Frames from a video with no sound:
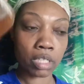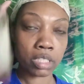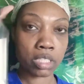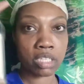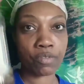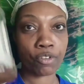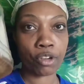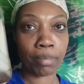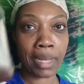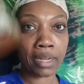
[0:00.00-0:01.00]
It's good for
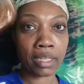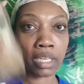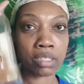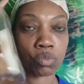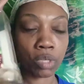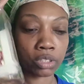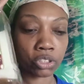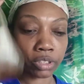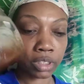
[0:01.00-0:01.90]
your body as well as your